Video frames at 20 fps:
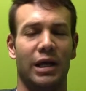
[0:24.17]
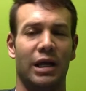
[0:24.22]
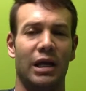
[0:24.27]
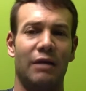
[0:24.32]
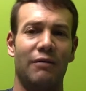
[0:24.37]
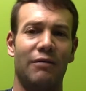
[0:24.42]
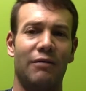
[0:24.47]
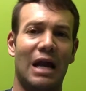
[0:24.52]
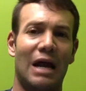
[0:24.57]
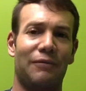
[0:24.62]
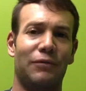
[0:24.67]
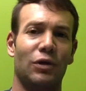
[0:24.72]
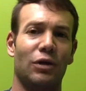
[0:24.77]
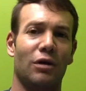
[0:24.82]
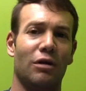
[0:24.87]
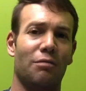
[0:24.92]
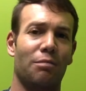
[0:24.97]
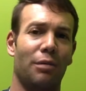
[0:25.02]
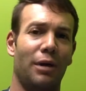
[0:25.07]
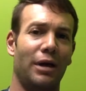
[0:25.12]
even after you
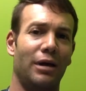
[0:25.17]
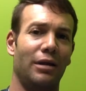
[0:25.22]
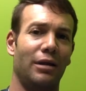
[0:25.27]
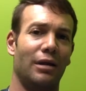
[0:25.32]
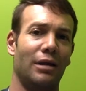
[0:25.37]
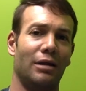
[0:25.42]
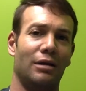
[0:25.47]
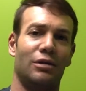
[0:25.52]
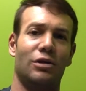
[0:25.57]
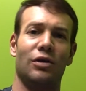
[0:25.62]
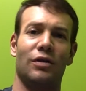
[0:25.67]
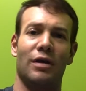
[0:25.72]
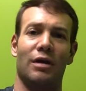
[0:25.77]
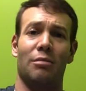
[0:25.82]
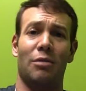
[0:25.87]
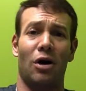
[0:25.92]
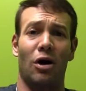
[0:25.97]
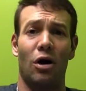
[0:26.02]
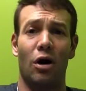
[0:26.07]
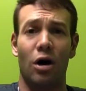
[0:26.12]
explain it to
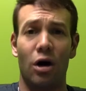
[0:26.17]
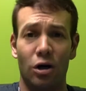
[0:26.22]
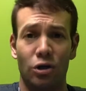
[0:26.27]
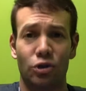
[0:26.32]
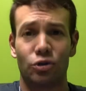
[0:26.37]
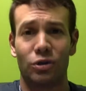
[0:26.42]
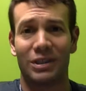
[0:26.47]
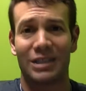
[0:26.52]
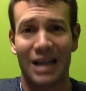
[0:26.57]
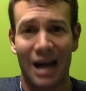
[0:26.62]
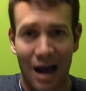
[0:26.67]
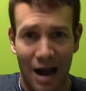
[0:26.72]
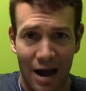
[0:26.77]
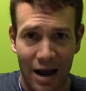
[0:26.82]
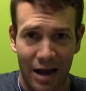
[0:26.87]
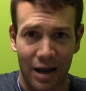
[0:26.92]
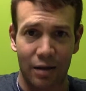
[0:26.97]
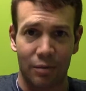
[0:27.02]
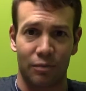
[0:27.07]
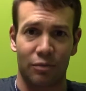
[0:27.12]
them a hundred
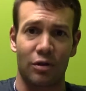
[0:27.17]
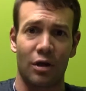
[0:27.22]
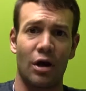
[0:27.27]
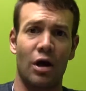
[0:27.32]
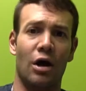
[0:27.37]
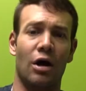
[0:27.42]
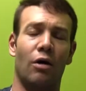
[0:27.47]
times?